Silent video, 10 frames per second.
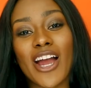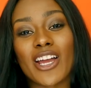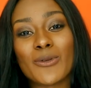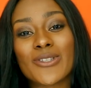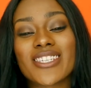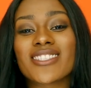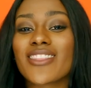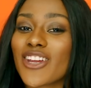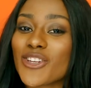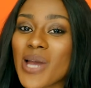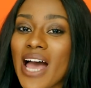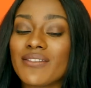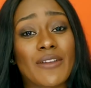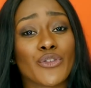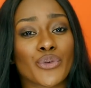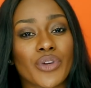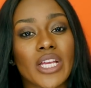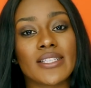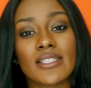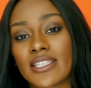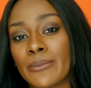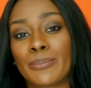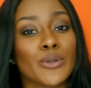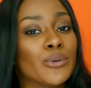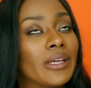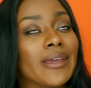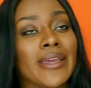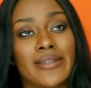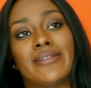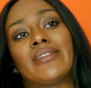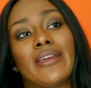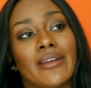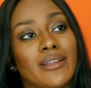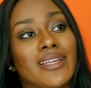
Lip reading: All right, muses, there you have it. I gave you three simple, easy.